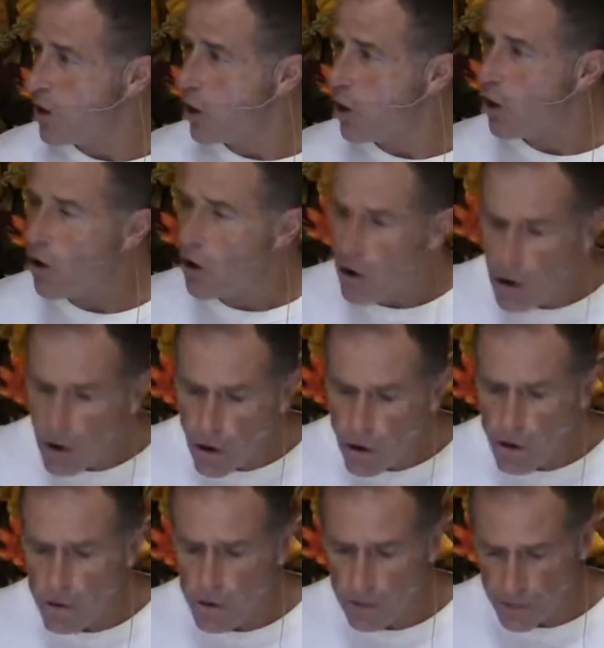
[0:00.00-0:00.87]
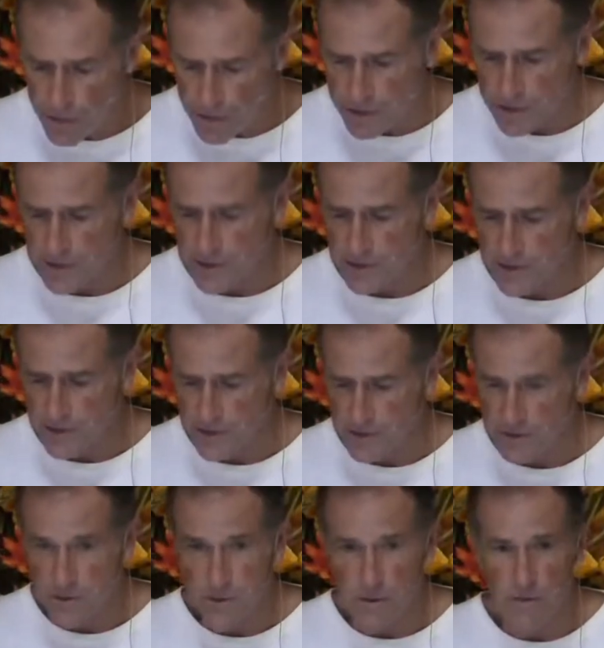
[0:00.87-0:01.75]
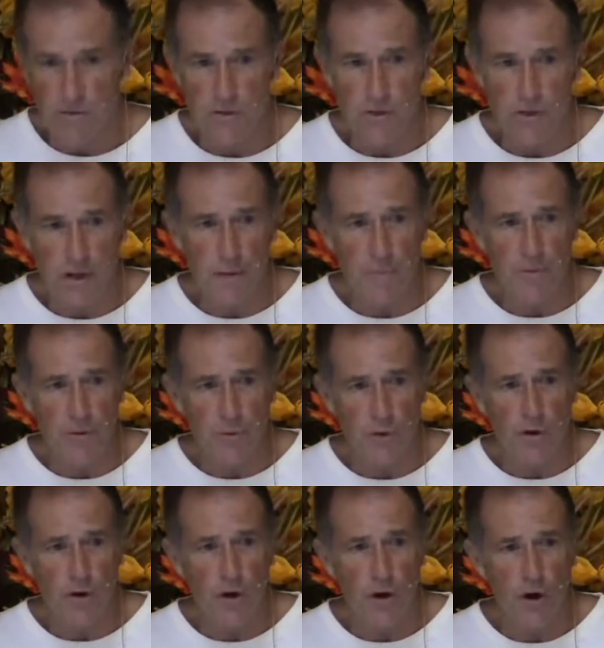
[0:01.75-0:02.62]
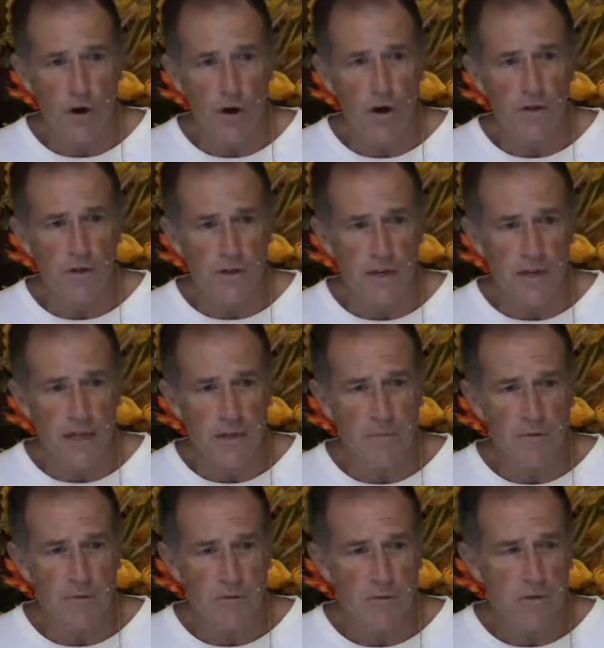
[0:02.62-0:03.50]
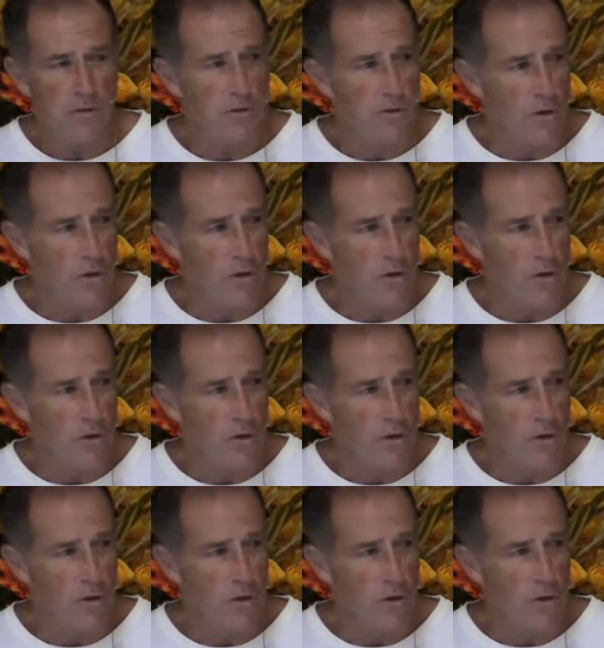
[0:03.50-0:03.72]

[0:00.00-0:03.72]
All things. Do you ever look up the word all in Hebrew